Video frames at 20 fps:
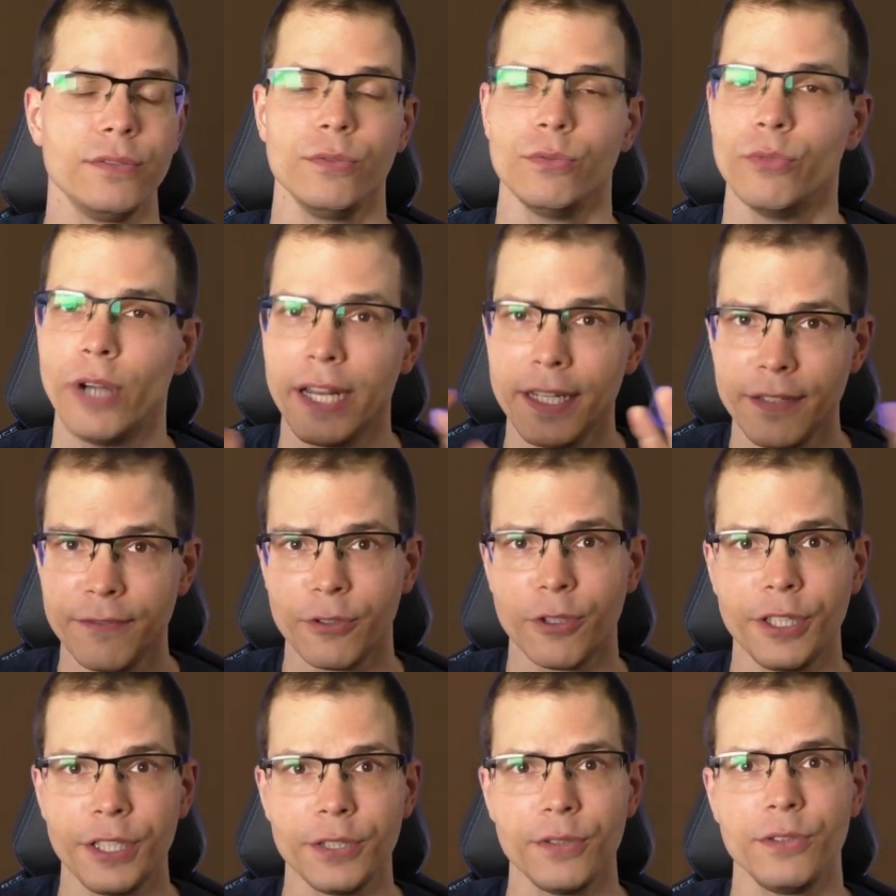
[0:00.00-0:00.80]
ready
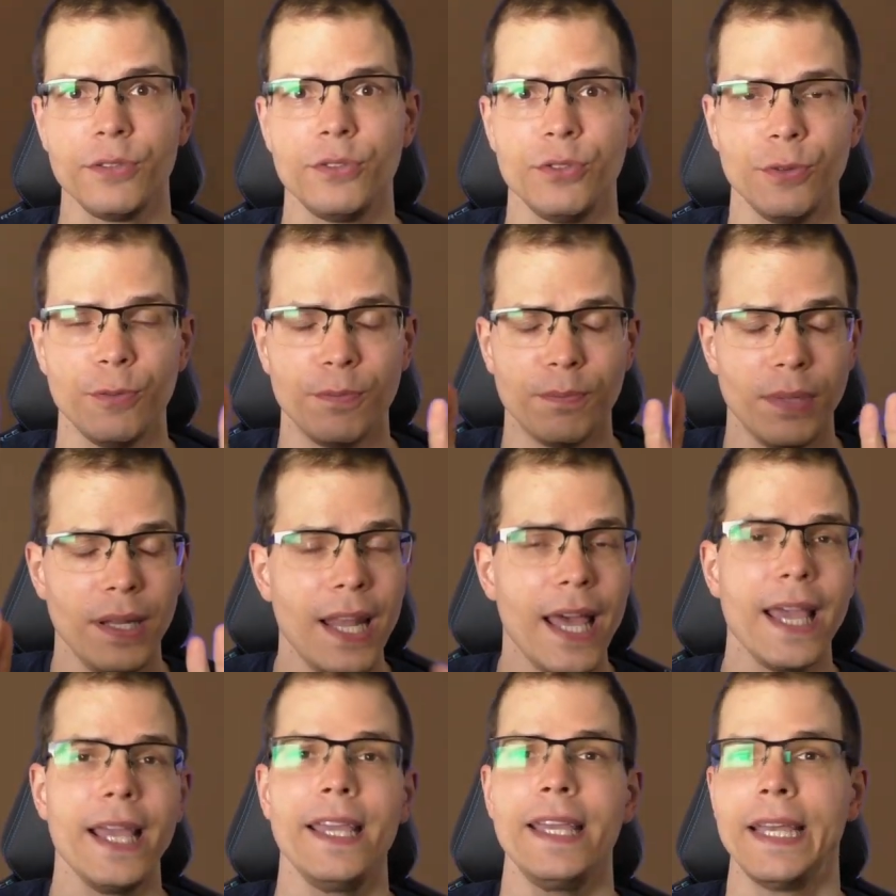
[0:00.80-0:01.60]
for you to
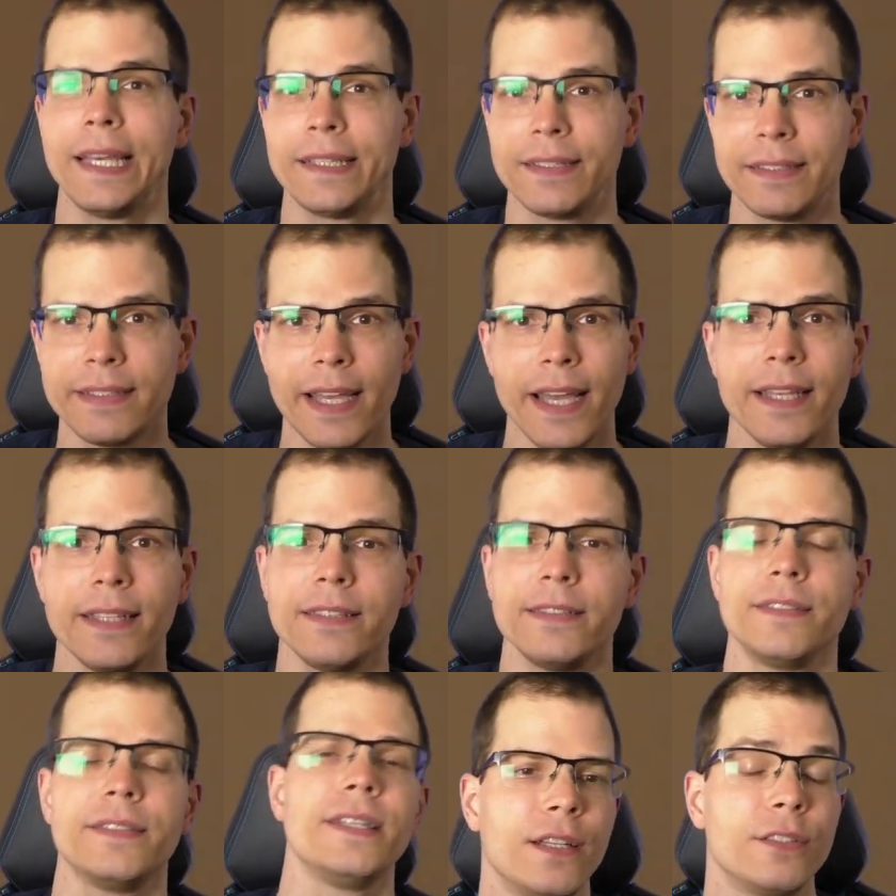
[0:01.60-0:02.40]
play and
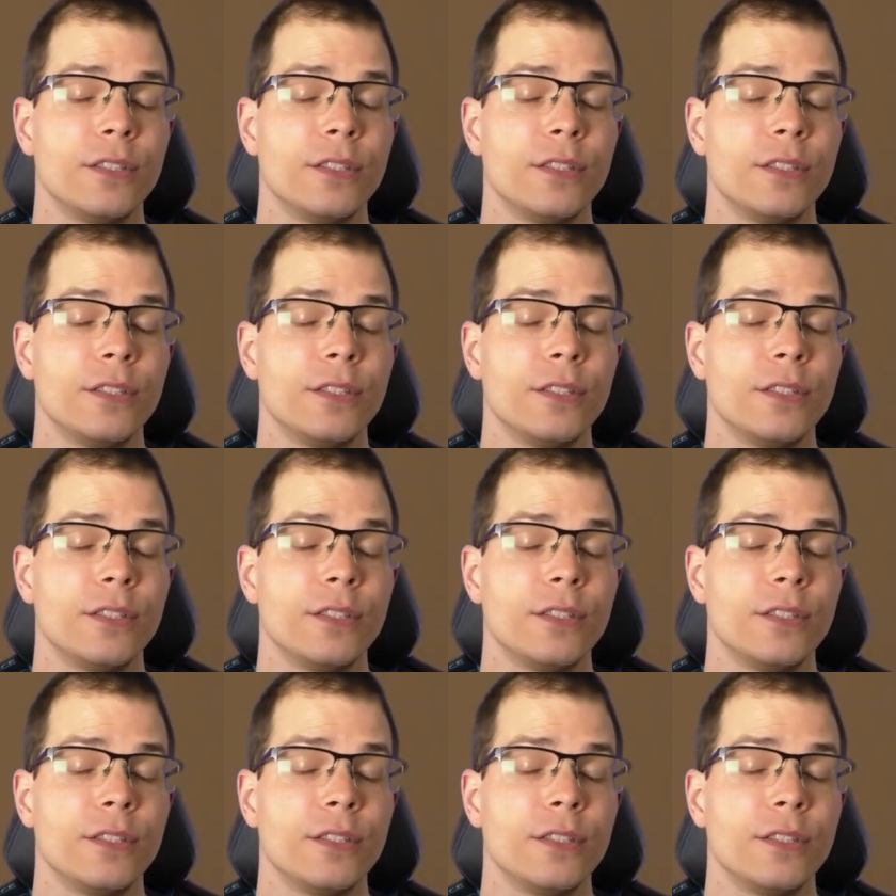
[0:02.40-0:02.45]
test.